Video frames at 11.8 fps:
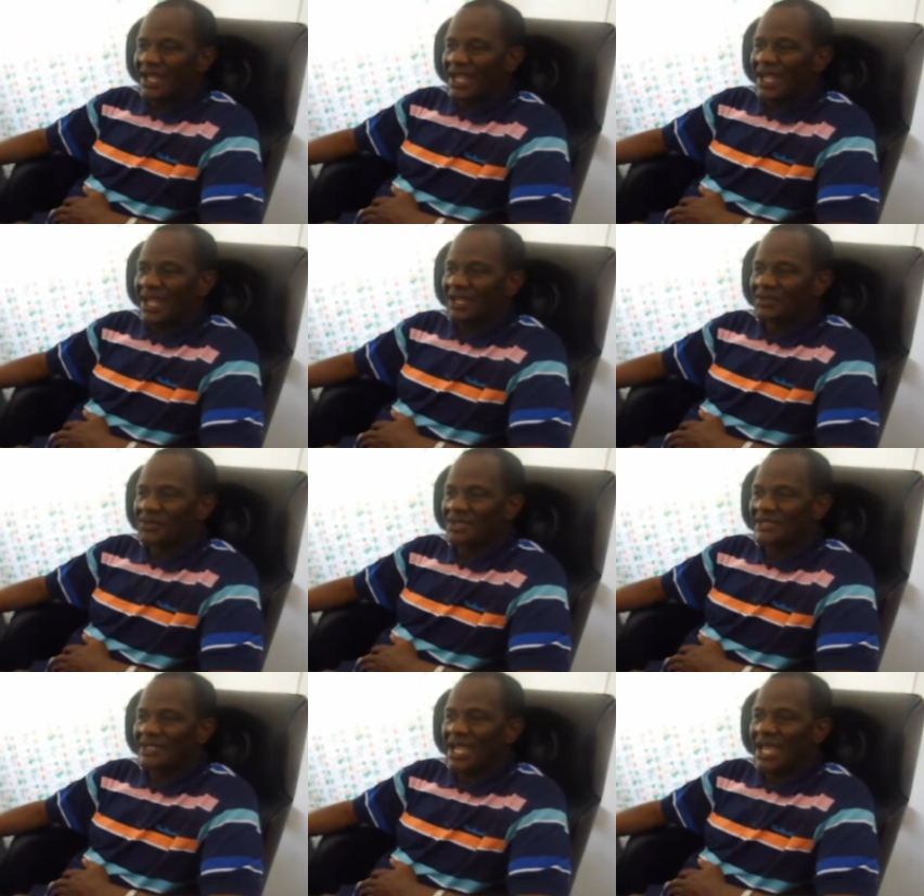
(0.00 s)
the
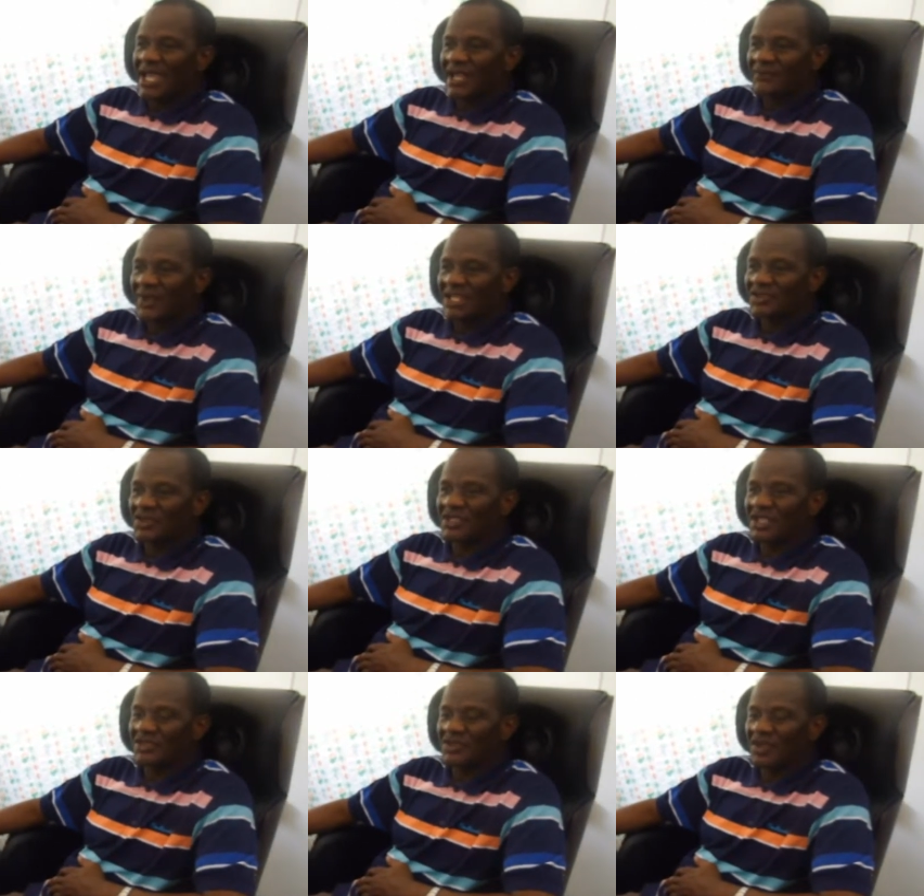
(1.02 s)
Christian Health
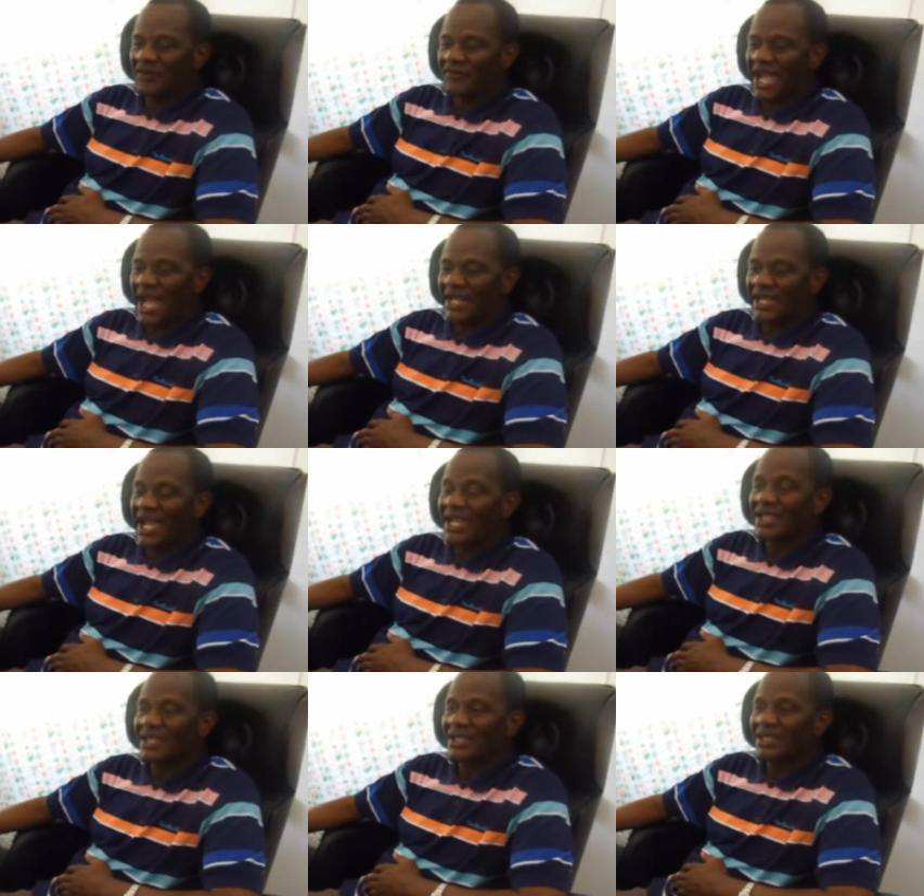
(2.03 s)
Association of Ghana,